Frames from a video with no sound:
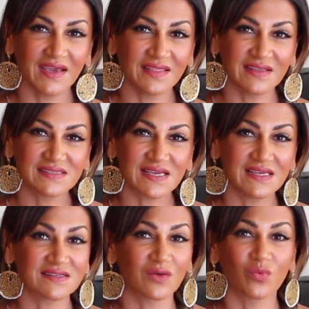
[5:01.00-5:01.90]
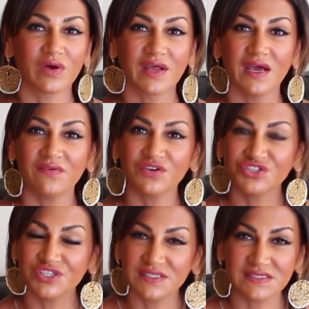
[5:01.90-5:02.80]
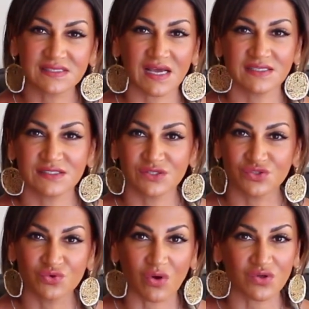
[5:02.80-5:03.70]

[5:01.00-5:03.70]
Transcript: in this case, on whatever she decides to do